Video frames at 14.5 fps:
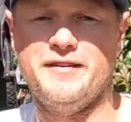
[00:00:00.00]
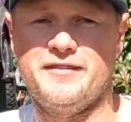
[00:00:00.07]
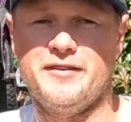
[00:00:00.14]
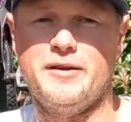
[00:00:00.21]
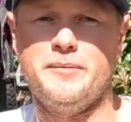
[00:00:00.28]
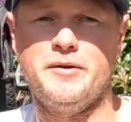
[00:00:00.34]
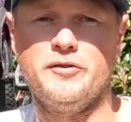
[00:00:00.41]
you
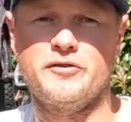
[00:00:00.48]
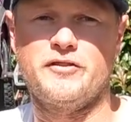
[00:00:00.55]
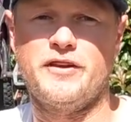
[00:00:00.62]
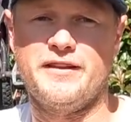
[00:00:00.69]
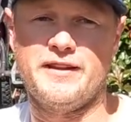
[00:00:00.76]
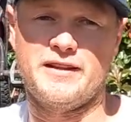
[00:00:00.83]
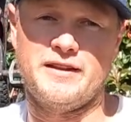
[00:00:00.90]
see them and it looks
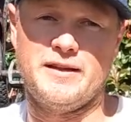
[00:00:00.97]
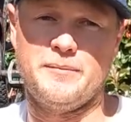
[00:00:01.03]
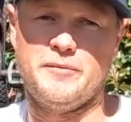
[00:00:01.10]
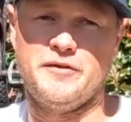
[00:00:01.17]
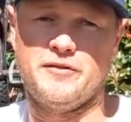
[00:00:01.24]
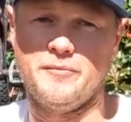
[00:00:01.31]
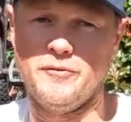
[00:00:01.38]
like the
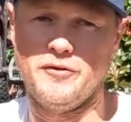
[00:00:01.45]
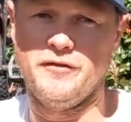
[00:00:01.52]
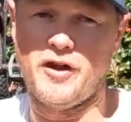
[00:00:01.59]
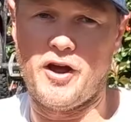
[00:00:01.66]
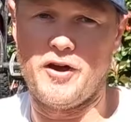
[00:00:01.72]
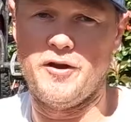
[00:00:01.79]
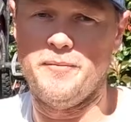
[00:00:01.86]
clampets are
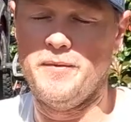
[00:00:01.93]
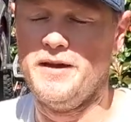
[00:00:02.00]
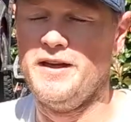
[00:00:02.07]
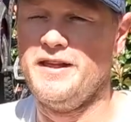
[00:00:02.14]
moving home.